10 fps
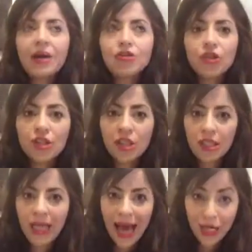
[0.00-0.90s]
to
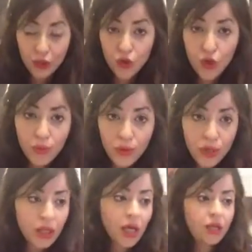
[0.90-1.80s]
study the actual
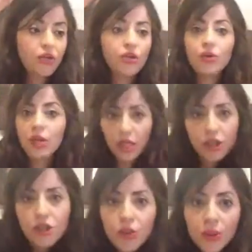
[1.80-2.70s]
book, like
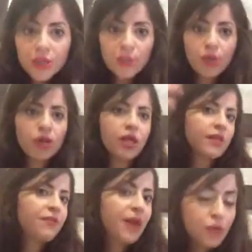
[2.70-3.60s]
the Lewis book, like
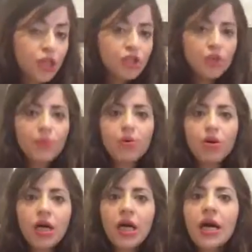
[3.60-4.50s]
the foundation
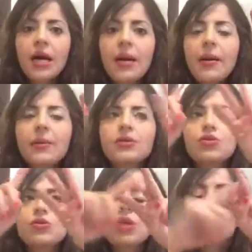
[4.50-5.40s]
book.
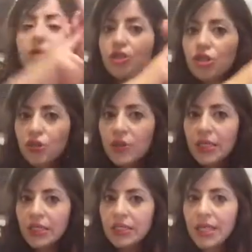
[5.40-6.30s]
Number 2
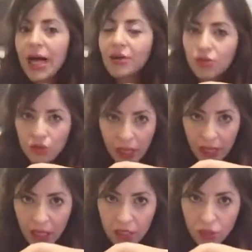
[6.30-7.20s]
is how to do
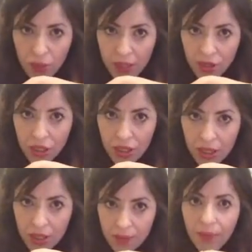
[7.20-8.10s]
NCLEX
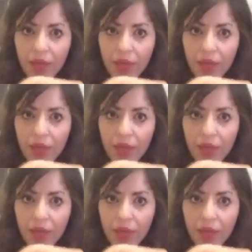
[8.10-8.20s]
questions,